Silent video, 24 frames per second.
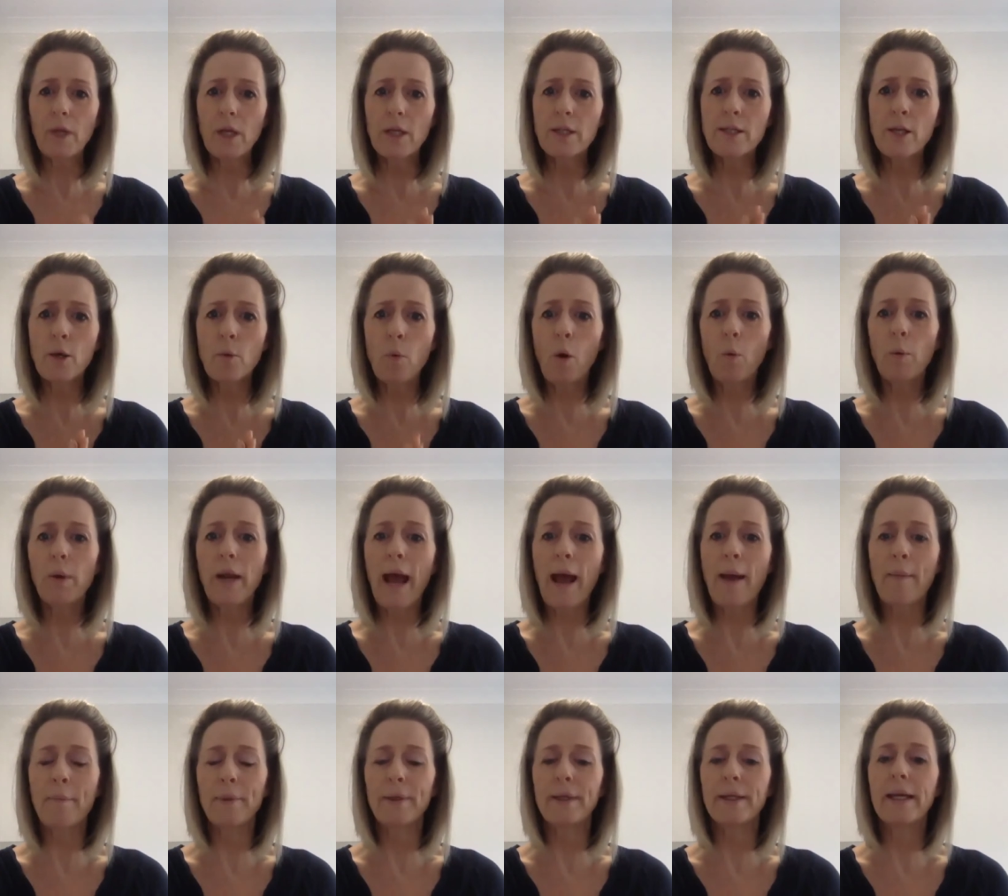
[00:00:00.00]
So what would
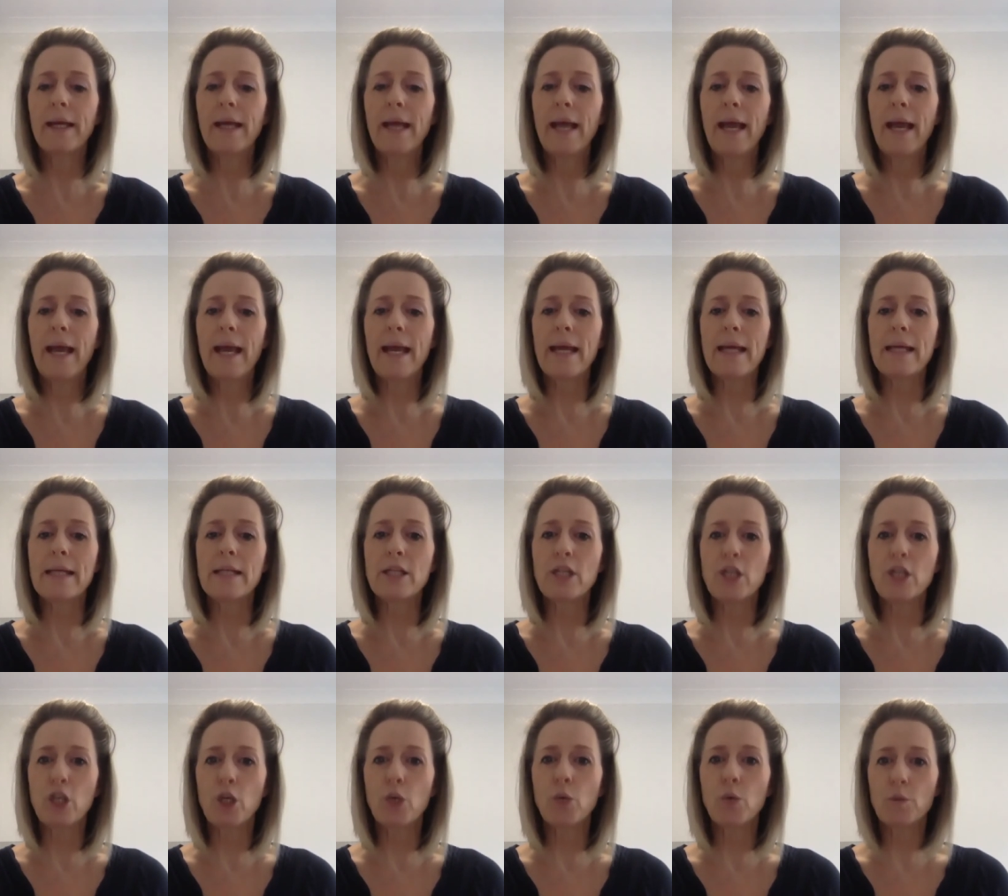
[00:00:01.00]
happen is
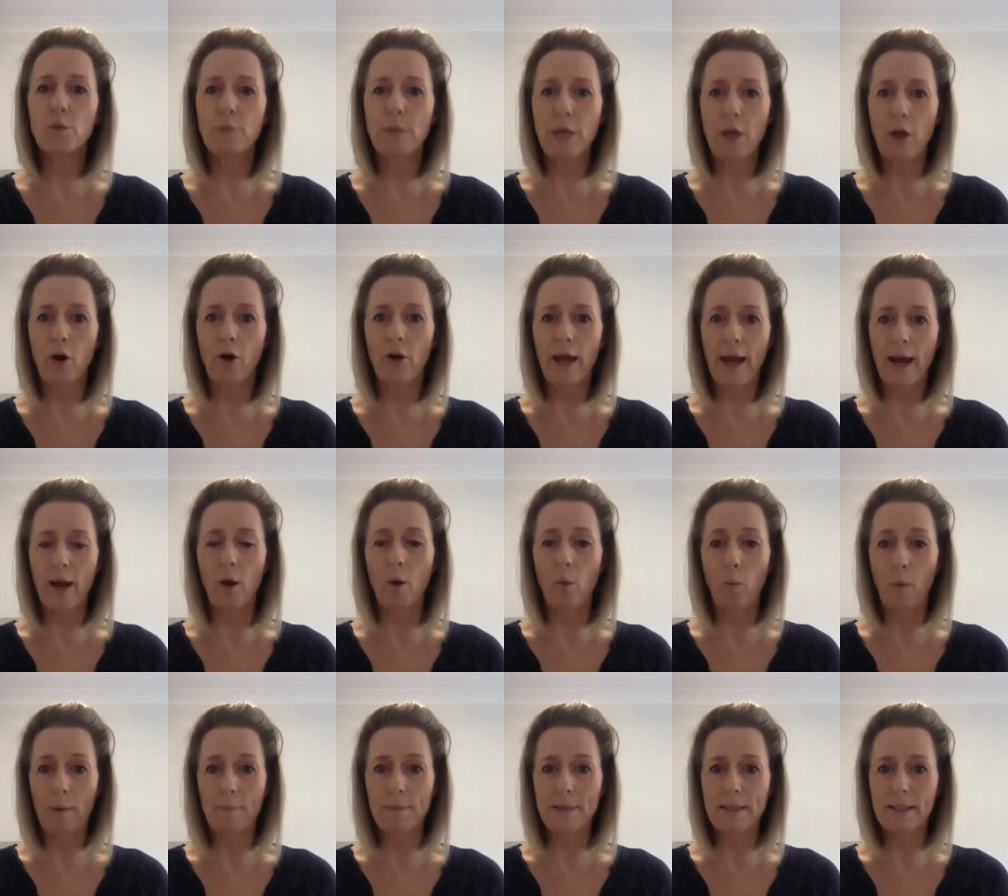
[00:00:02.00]
you would be on our
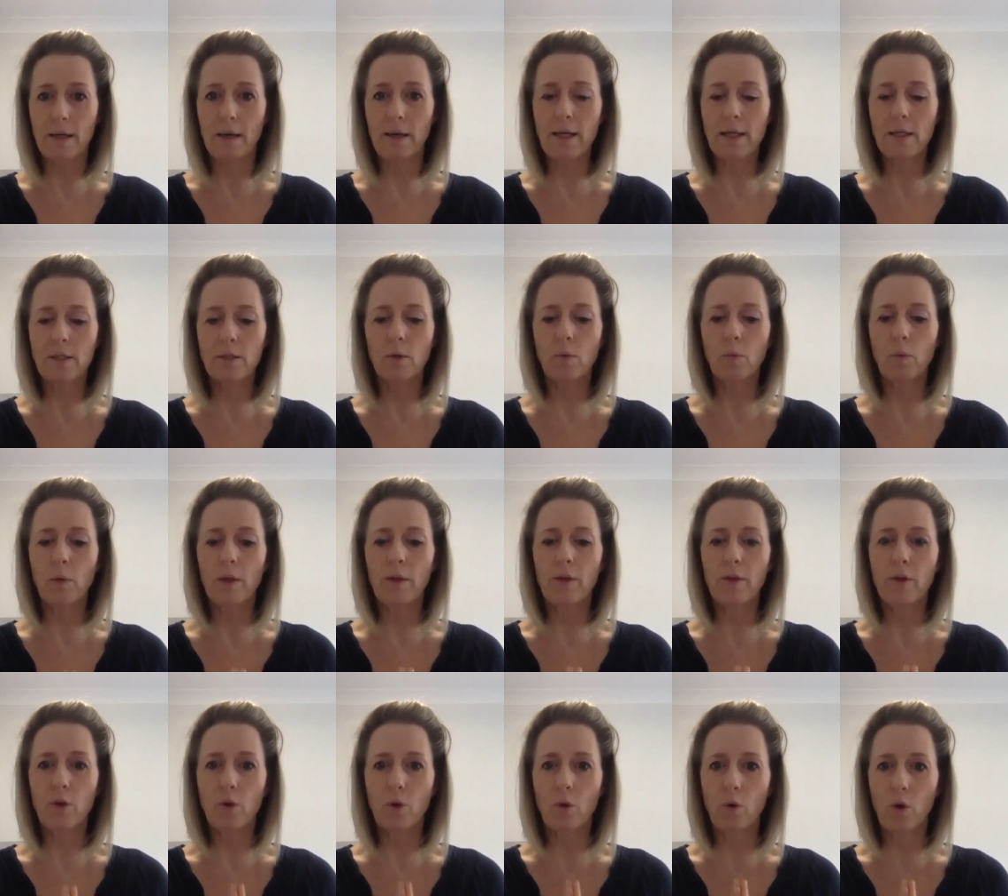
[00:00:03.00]
website with
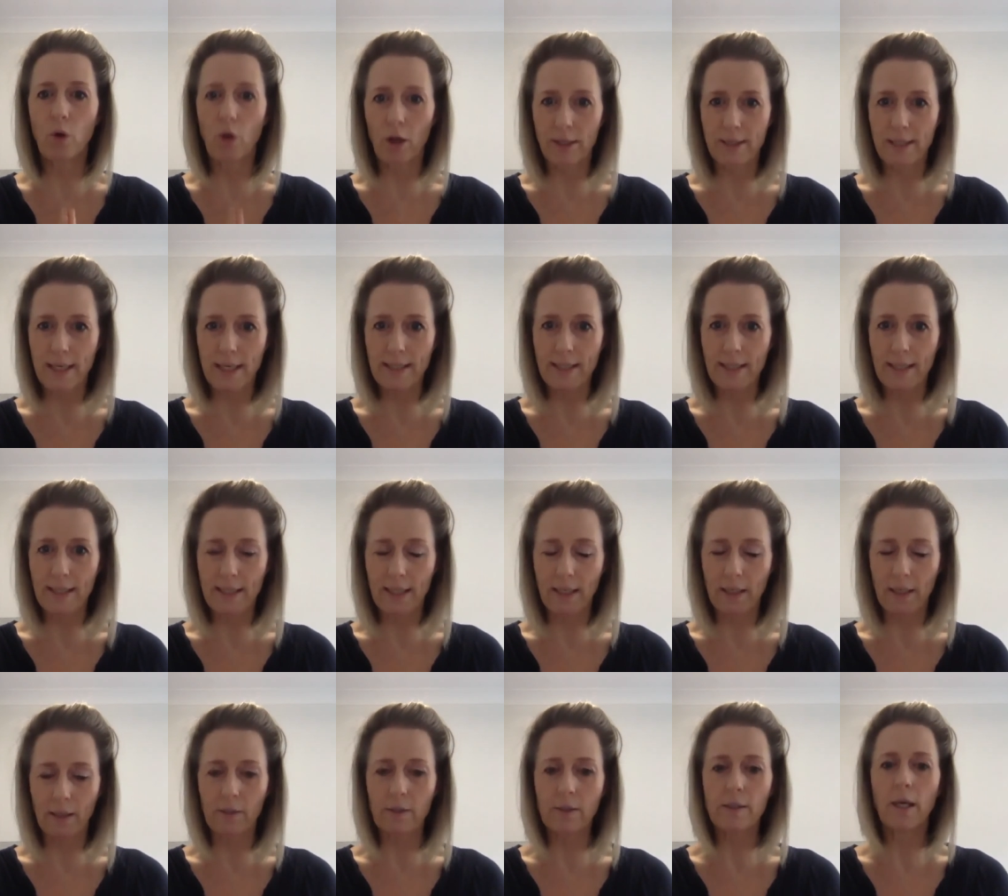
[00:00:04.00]
your contact
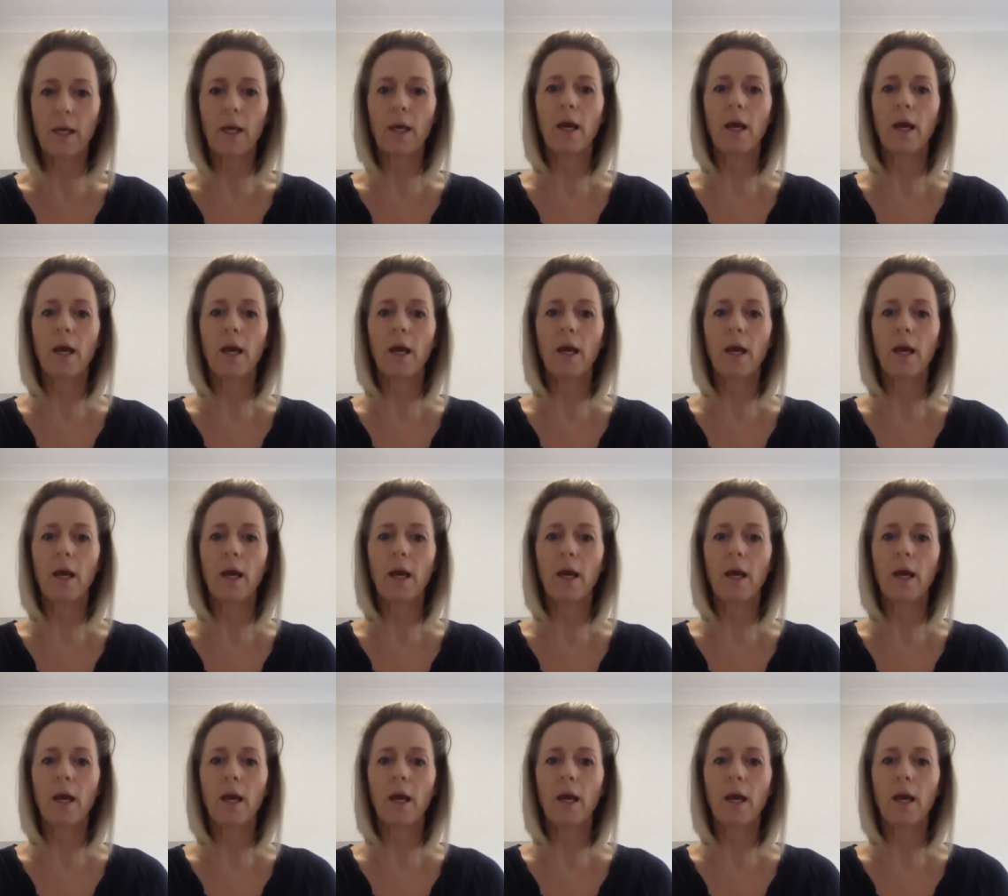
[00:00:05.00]
details,